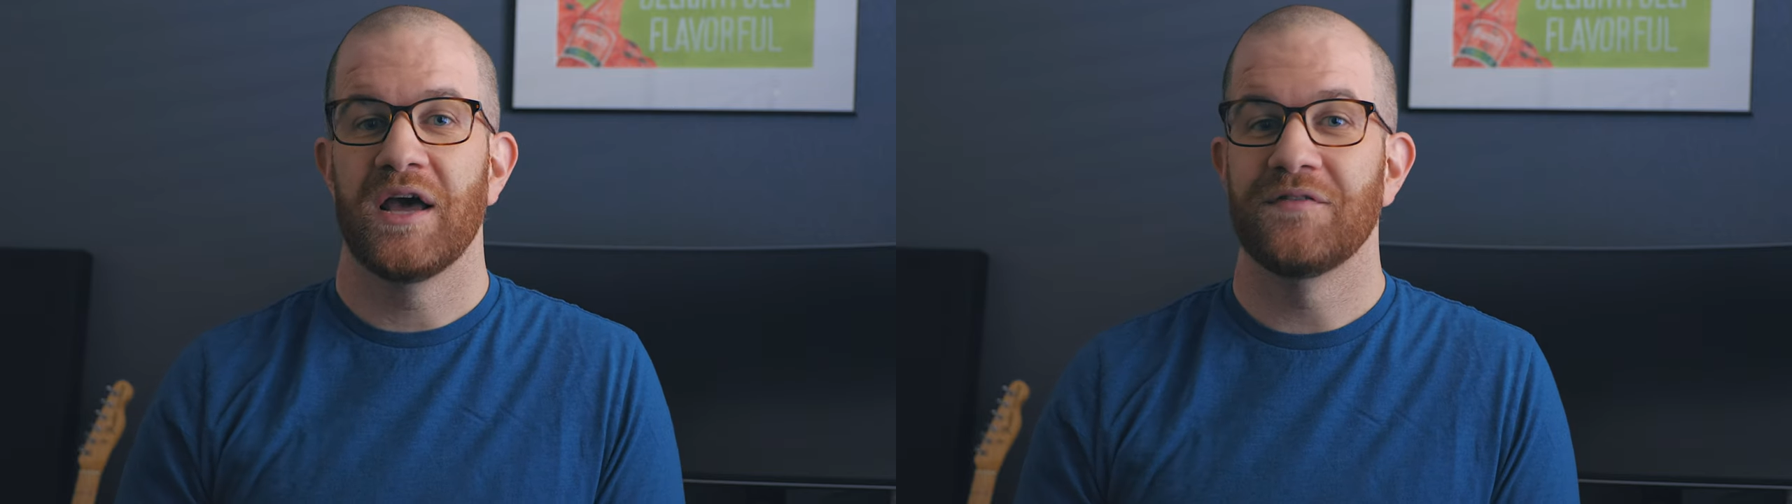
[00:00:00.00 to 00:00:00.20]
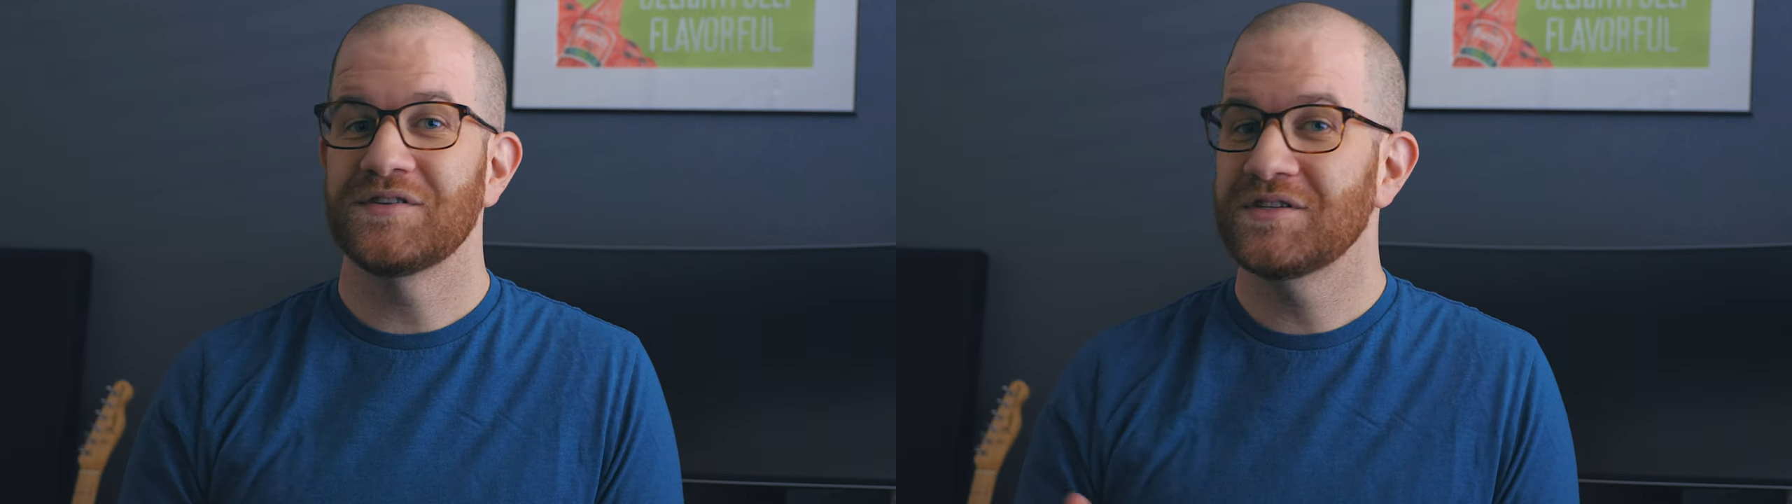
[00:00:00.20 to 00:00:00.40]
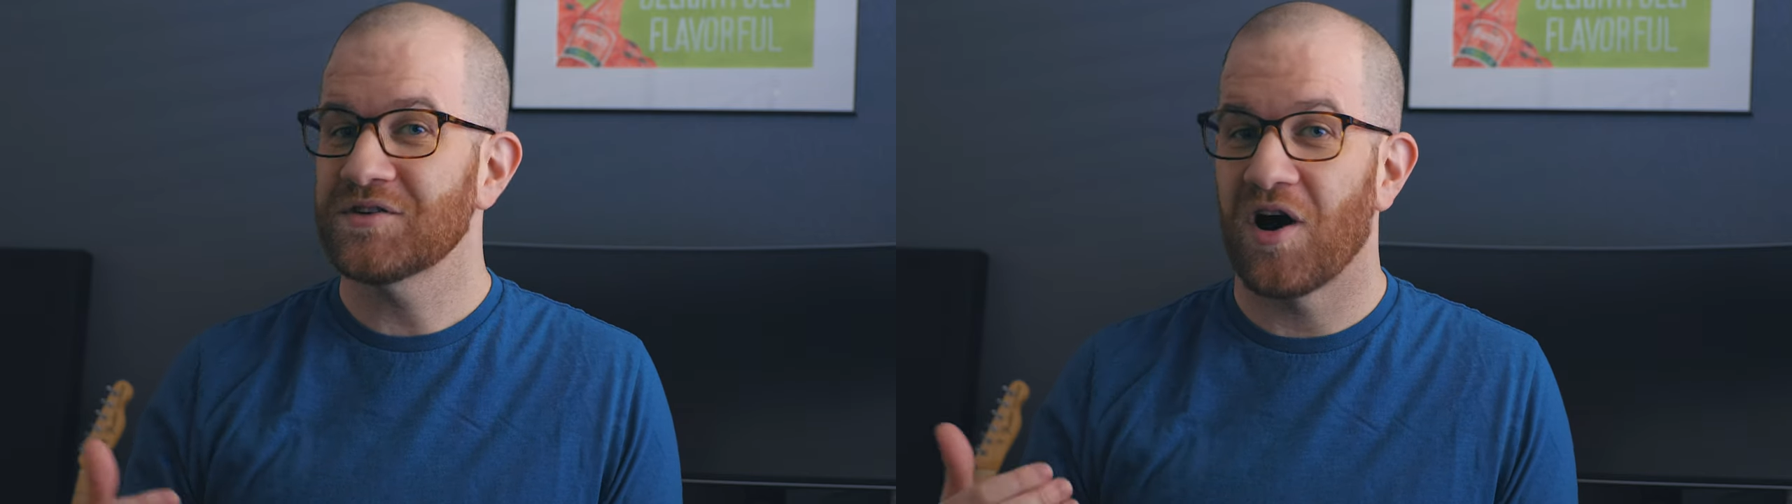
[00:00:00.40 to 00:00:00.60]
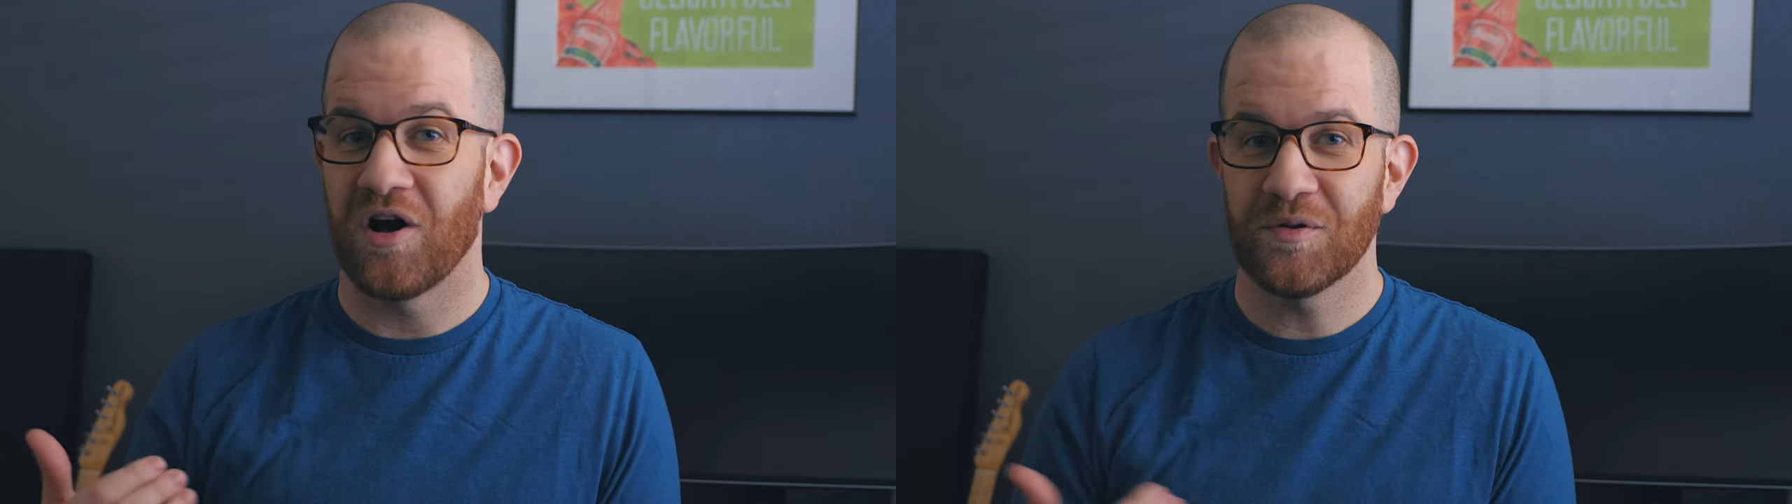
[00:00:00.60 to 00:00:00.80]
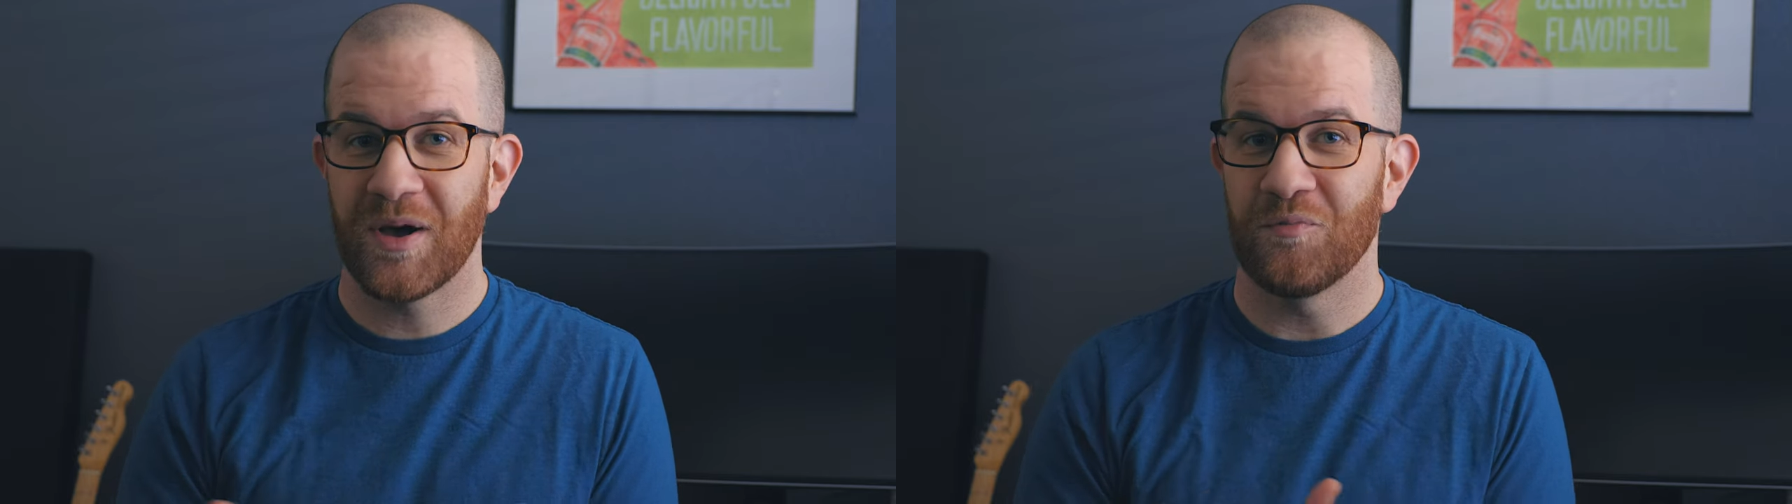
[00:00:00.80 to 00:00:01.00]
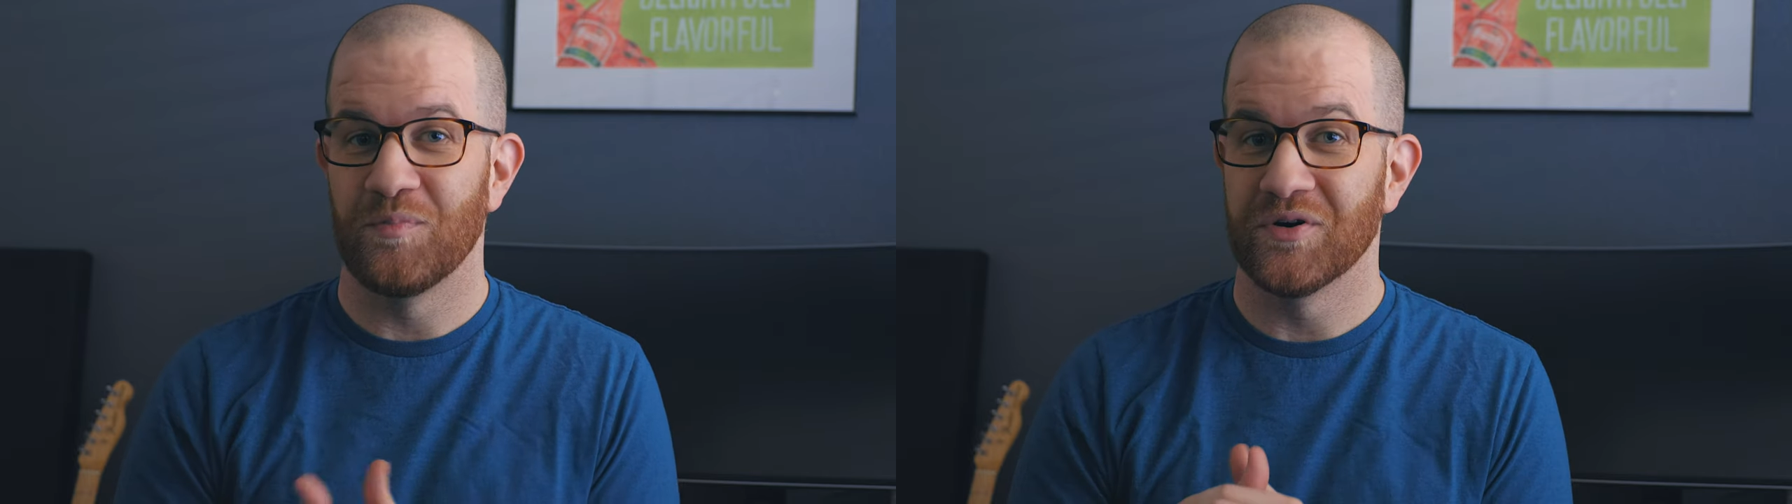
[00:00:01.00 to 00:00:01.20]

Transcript: and this is all about